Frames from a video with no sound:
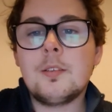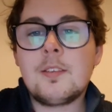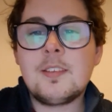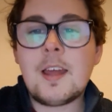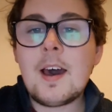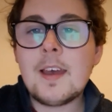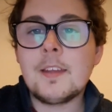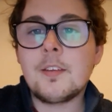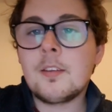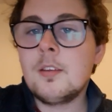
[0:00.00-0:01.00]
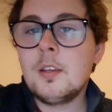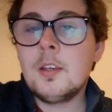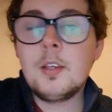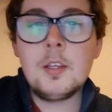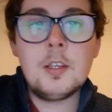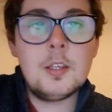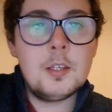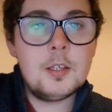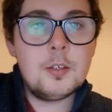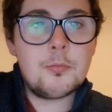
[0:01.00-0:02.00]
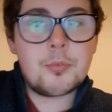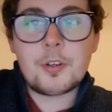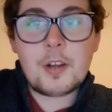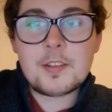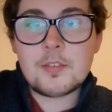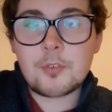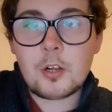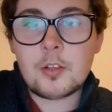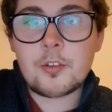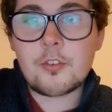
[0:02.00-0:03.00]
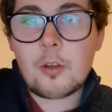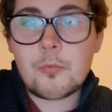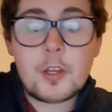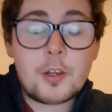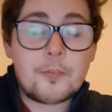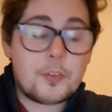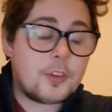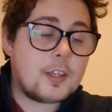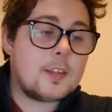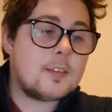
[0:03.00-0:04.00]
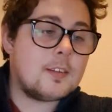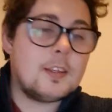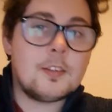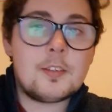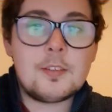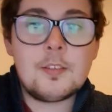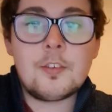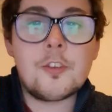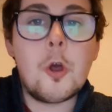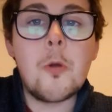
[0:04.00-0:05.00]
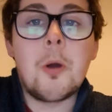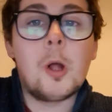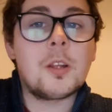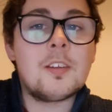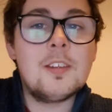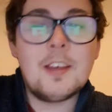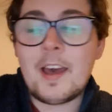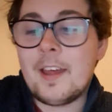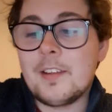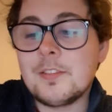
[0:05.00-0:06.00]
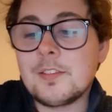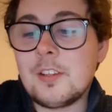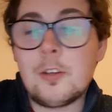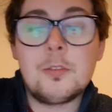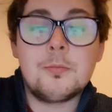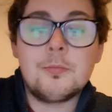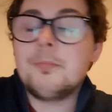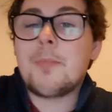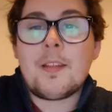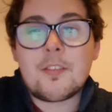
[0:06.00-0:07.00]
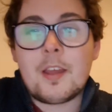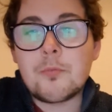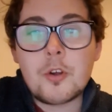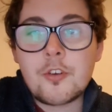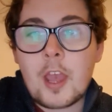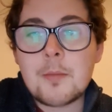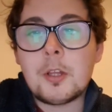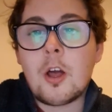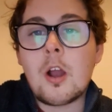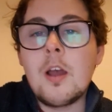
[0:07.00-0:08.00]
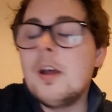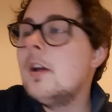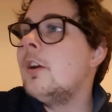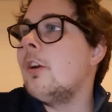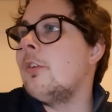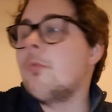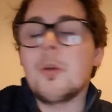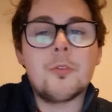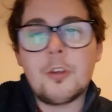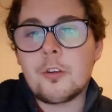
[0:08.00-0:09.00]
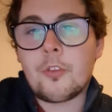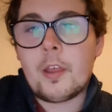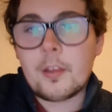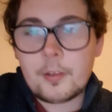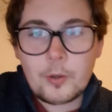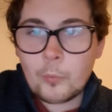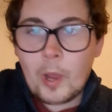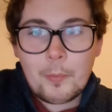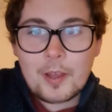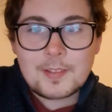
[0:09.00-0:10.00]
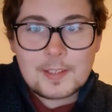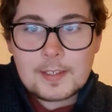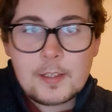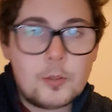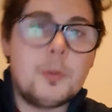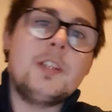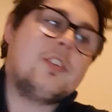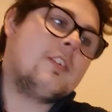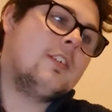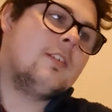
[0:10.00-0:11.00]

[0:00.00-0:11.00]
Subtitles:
started progressive rock as a genre. And obviously it's snowballed, and bands like Rush came along and wrote songs like YYZ, which